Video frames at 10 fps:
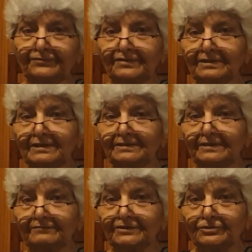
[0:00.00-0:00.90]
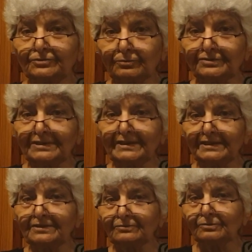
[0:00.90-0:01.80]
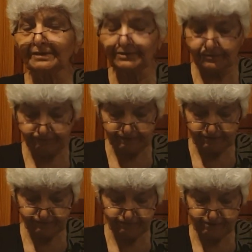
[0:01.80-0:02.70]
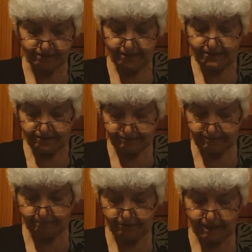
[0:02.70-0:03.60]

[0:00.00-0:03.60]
say that they were totally ignorant of industry. Some